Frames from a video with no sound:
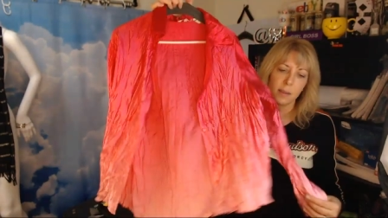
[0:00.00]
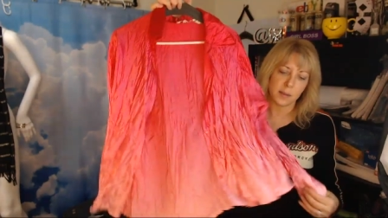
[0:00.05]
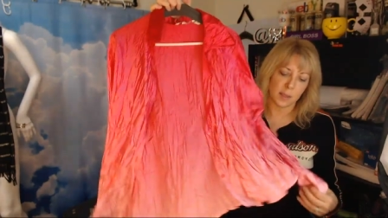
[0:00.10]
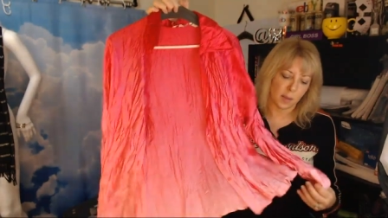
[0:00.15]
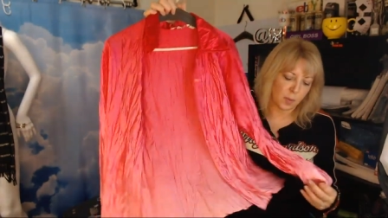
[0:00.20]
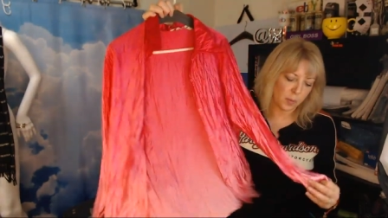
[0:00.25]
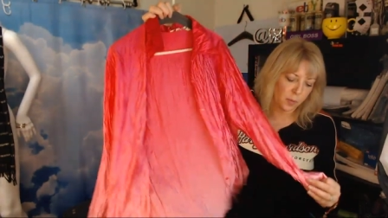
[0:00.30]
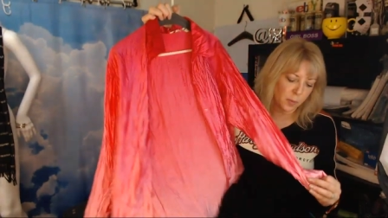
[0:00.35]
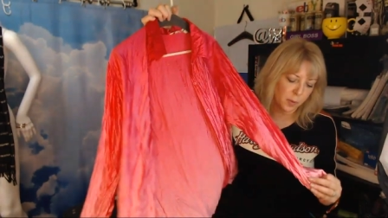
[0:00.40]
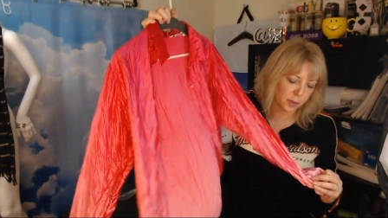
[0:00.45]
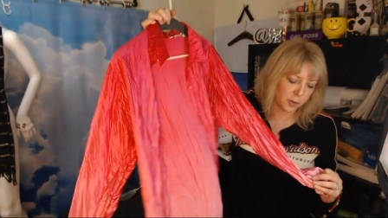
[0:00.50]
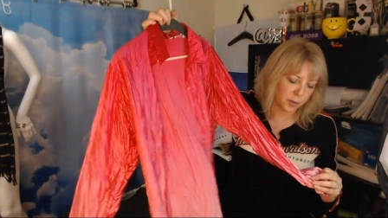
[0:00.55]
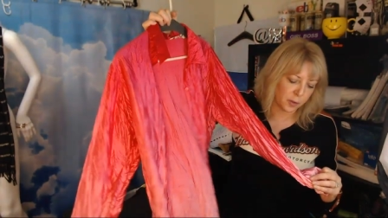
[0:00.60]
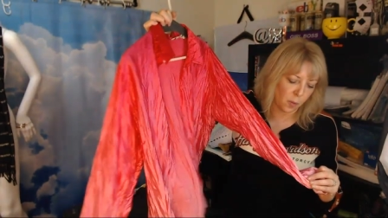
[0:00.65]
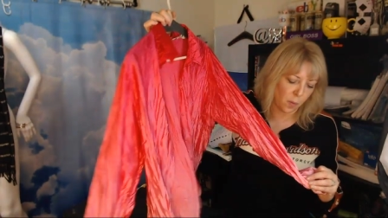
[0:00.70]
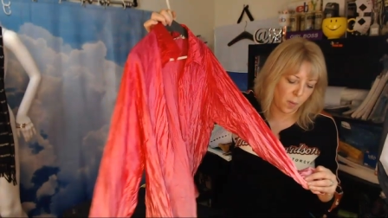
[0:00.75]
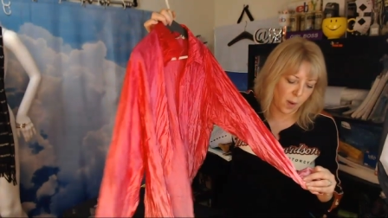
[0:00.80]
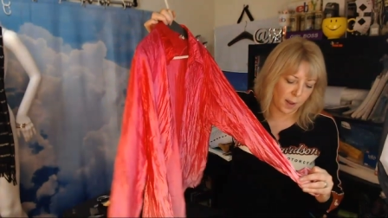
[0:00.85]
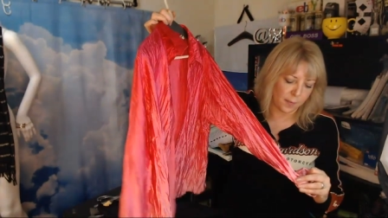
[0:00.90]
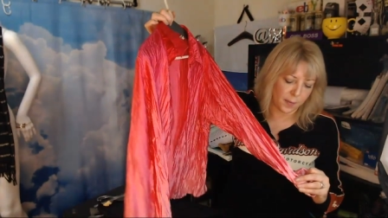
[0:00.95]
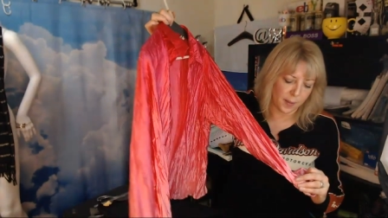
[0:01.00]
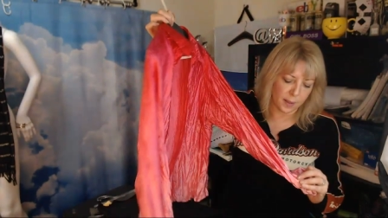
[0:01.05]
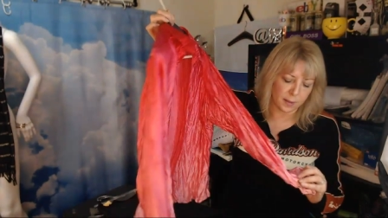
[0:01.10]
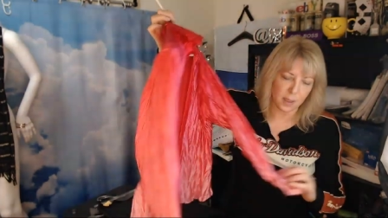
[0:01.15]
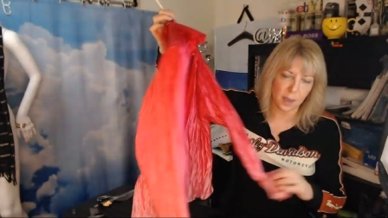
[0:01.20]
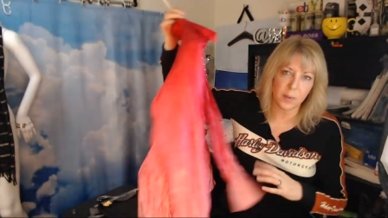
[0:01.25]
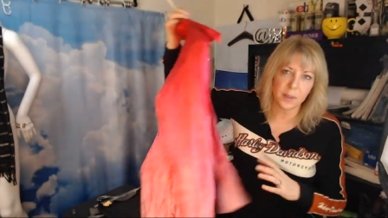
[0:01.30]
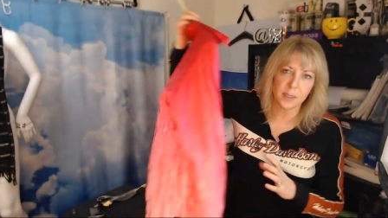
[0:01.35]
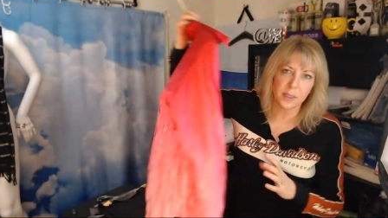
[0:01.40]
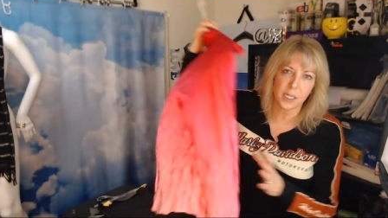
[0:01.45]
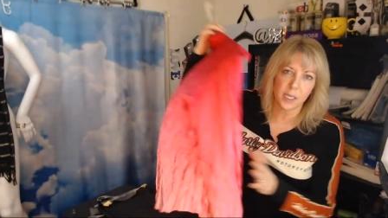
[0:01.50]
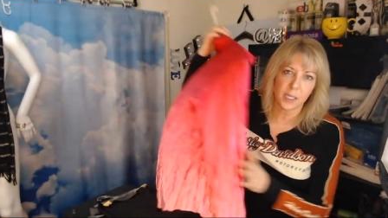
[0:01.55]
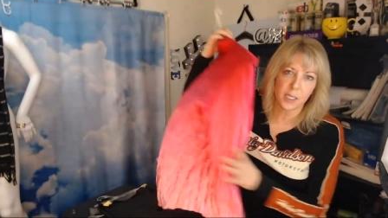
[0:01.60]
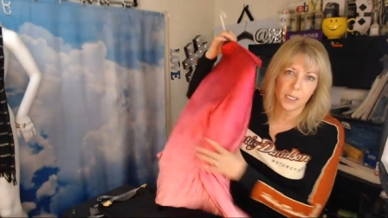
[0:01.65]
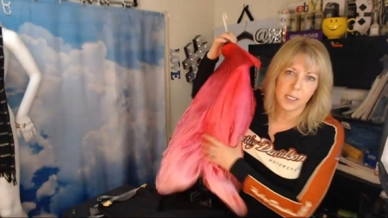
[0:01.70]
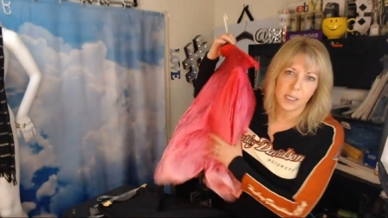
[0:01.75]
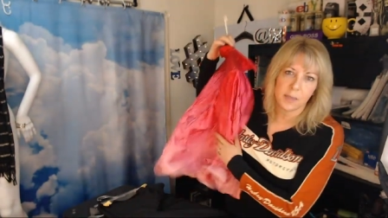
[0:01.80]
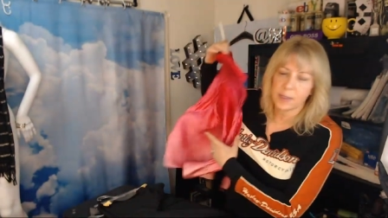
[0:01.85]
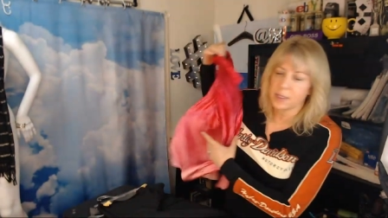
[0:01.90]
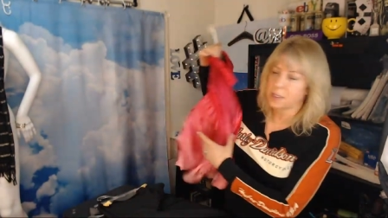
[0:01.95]
Someone will still want this. I wasn't going
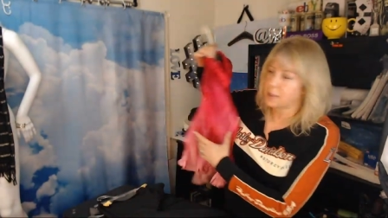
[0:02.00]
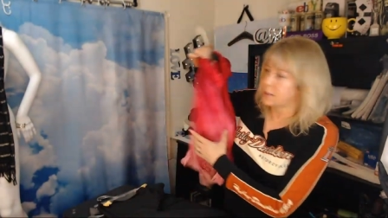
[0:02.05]
to leave a